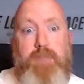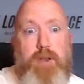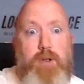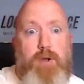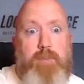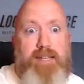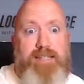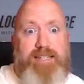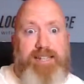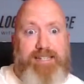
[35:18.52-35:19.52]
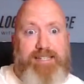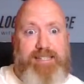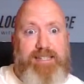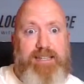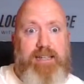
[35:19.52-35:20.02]
The new
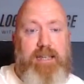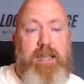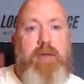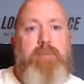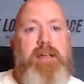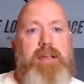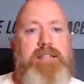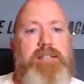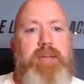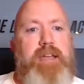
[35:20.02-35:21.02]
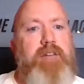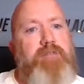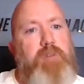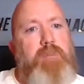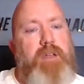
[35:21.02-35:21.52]
business, because it's making a
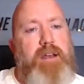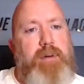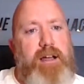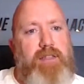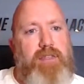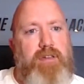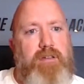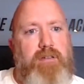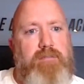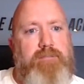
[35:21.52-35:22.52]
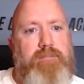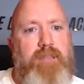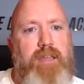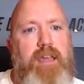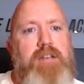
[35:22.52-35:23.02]
few million a month.
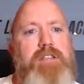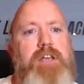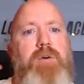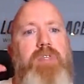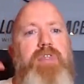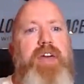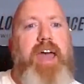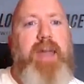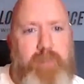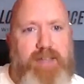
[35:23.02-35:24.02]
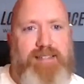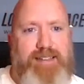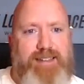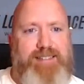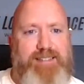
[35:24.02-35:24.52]
So that
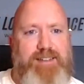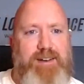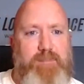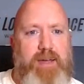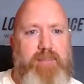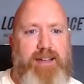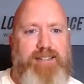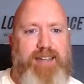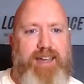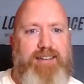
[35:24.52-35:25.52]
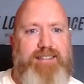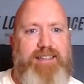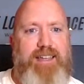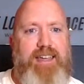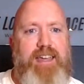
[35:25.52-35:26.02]
business is going to pay my
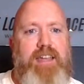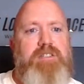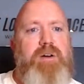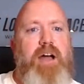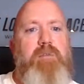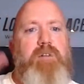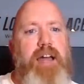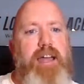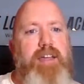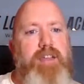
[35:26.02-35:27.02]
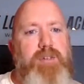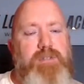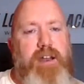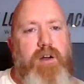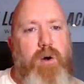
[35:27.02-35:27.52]
tax. So I can
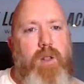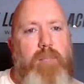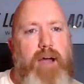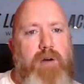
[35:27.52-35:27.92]
use that whole